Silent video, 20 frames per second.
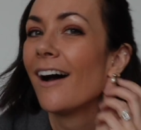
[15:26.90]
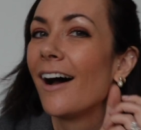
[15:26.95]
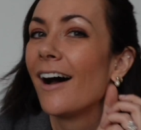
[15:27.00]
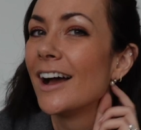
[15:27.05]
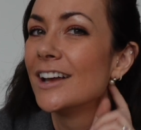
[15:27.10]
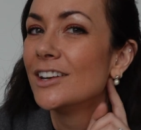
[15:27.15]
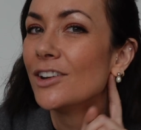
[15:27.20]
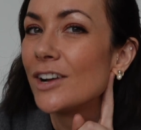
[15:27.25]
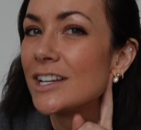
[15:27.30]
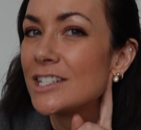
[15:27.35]

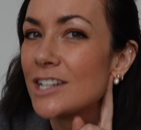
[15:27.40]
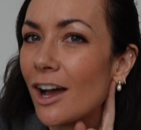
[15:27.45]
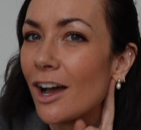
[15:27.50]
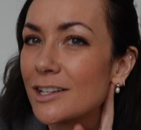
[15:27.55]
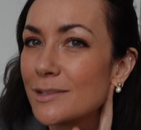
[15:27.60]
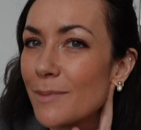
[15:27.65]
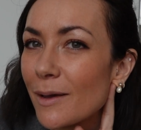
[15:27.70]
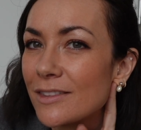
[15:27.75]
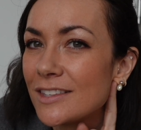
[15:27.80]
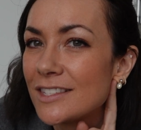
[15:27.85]
I know I
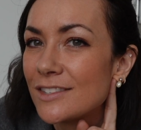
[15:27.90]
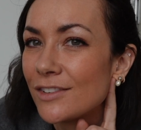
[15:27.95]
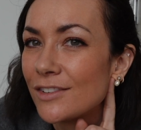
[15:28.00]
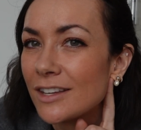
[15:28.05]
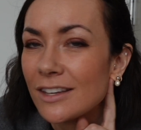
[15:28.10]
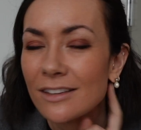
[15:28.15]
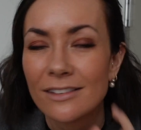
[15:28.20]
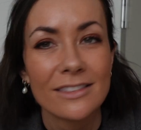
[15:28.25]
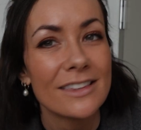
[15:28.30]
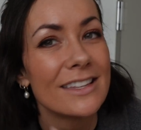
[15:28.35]
talked about these
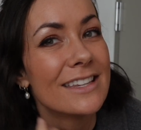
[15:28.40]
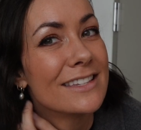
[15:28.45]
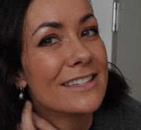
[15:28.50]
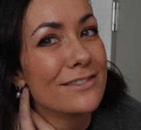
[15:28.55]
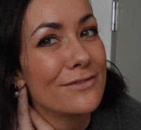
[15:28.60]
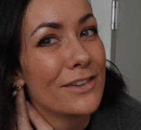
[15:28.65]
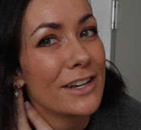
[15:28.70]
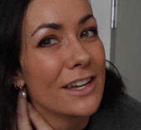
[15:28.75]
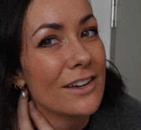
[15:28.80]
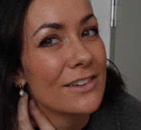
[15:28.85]

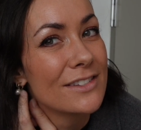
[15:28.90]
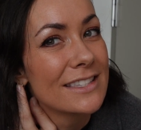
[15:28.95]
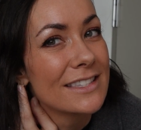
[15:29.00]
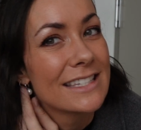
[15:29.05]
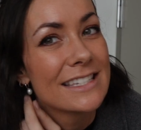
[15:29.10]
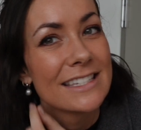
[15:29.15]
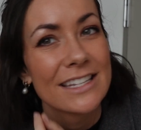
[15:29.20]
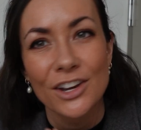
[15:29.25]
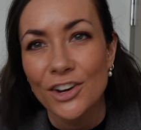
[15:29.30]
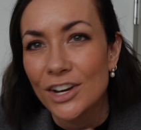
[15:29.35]

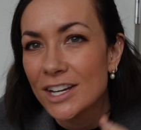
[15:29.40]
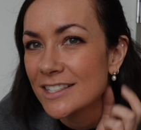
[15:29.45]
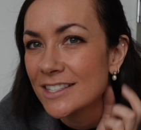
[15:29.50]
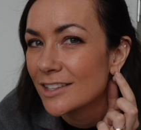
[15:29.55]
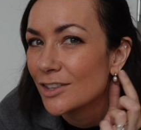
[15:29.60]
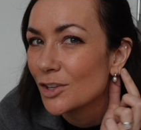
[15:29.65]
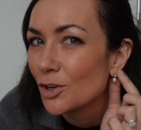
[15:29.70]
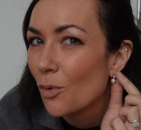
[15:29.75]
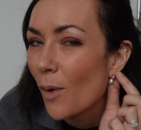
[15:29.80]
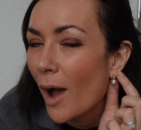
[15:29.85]
earrings a
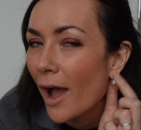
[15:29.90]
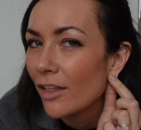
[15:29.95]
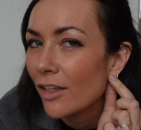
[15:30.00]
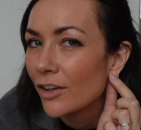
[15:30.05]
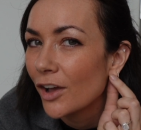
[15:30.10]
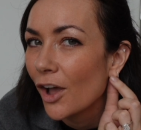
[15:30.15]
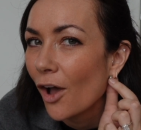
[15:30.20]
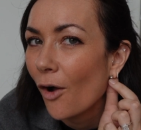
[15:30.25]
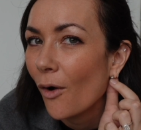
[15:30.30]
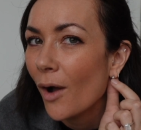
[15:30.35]
little while
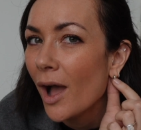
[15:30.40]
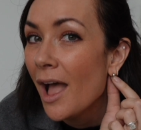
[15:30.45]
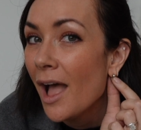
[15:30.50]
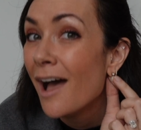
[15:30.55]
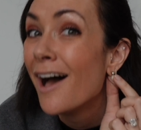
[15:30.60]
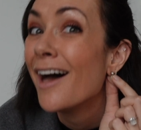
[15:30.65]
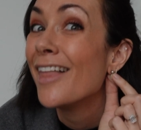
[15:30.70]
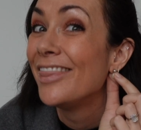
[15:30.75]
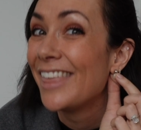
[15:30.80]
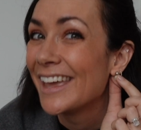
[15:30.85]
ago.
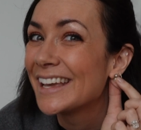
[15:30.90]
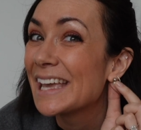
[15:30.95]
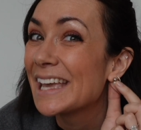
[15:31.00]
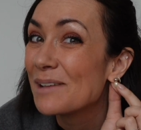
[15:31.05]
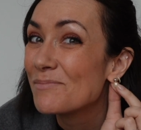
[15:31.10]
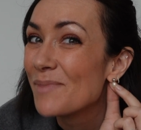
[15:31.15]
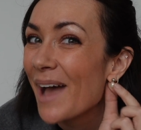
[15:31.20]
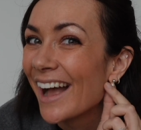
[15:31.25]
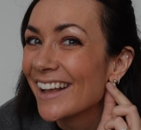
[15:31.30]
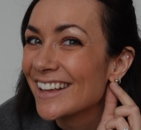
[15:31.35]
They
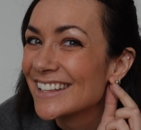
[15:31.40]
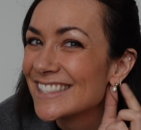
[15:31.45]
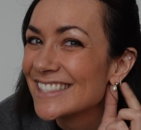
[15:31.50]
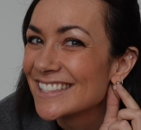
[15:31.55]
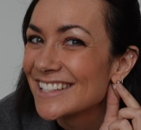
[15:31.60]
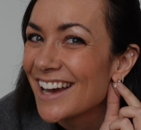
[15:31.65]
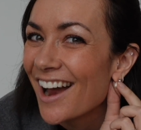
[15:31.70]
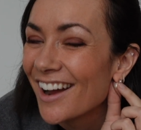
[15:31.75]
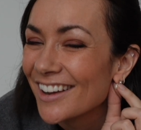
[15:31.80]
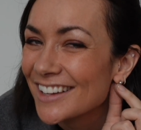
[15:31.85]
came back in
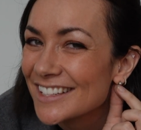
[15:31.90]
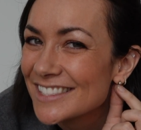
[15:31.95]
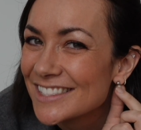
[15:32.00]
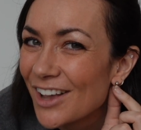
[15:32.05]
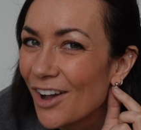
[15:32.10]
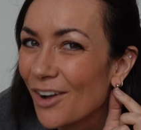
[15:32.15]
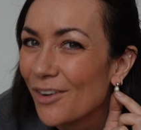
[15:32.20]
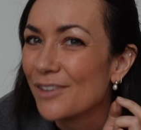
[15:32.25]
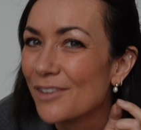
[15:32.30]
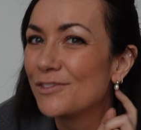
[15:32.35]
stock.
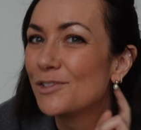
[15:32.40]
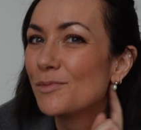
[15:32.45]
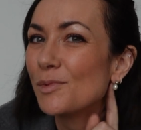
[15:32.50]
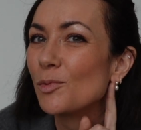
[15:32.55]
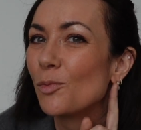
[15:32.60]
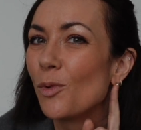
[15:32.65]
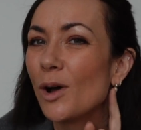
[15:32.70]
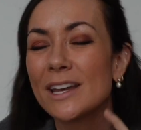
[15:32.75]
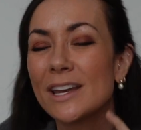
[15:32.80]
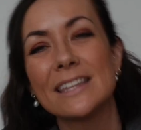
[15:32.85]
So if you've
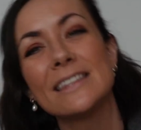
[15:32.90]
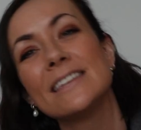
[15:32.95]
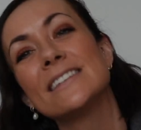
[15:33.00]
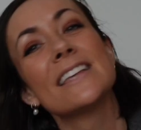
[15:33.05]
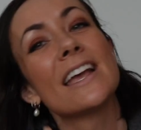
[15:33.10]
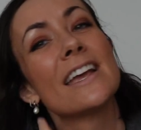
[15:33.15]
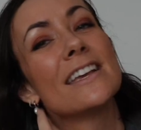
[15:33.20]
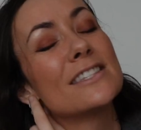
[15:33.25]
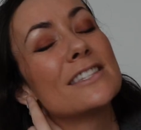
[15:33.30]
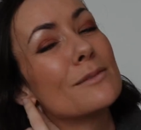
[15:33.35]
been wanting these
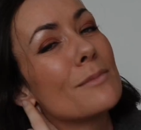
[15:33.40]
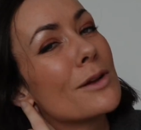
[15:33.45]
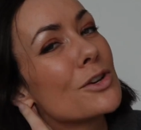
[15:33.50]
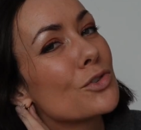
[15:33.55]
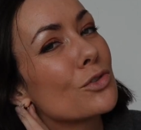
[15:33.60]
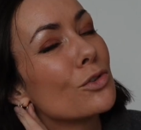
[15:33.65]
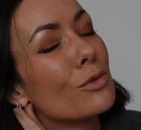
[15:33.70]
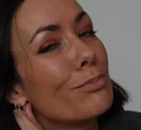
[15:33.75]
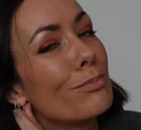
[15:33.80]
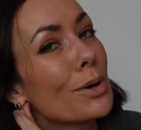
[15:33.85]

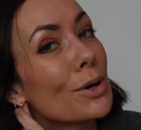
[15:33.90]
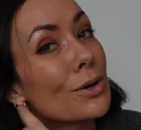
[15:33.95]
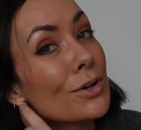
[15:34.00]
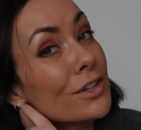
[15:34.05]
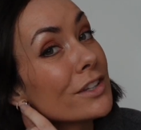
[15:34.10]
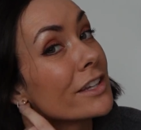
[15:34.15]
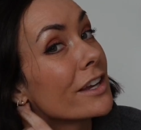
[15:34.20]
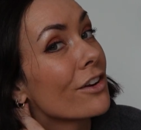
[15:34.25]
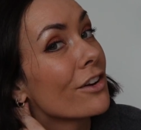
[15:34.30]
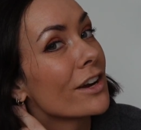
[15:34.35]
asymmetrical
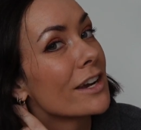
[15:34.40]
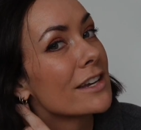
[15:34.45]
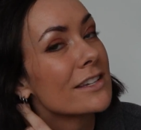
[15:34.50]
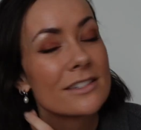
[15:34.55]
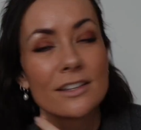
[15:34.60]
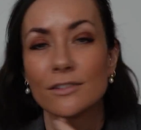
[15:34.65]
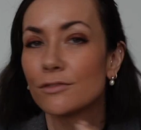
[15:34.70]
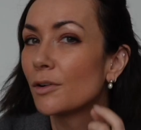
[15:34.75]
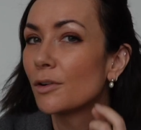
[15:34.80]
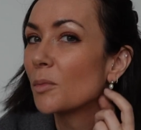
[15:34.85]
pearl
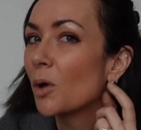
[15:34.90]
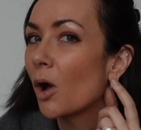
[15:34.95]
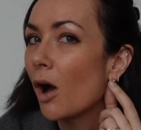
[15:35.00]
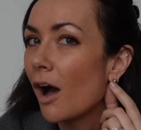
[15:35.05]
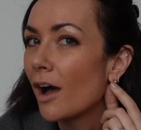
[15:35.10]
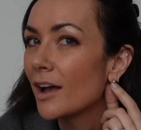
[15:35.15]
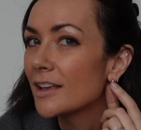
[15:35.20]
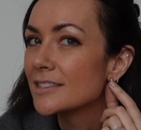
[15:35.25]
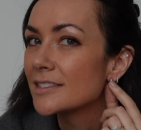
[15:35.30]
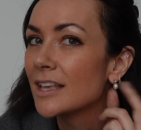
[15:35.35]
earrings from
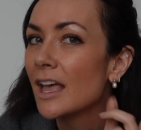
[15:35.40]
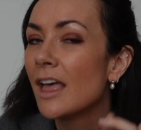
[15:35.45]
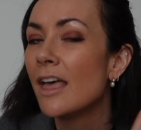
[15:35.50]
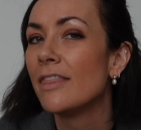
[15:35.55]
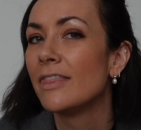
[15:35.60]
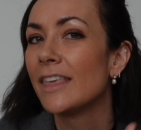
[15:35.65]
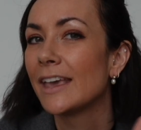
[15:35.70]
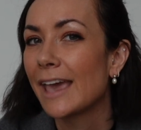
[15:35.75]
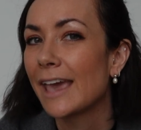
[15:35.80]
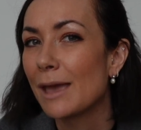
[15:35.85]
COS,
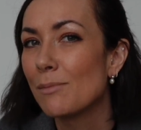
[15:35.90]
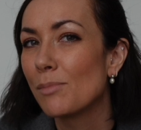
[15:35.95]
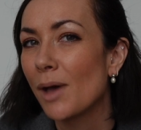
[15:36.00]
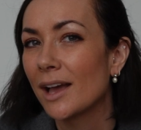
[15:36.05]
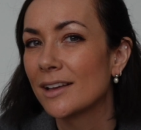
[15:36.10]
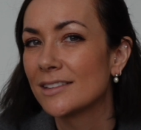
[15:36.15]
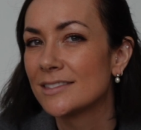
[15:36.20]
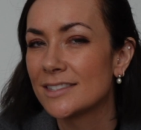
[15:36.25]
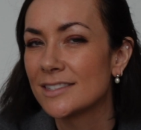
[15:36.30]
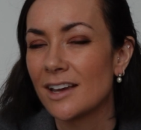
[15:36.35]
they came
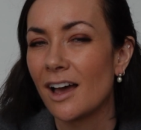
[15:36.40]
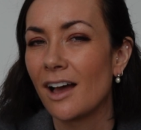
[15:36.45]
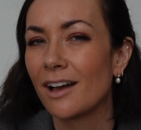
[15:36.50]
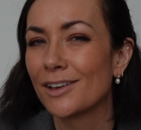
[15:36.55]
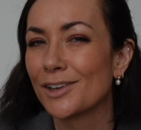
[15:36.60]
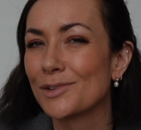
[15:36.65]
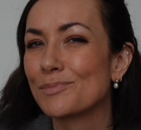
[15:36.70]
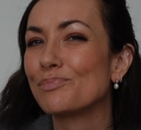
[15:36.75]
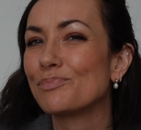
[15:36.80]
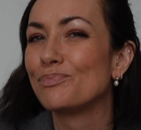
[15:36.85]
back in stock.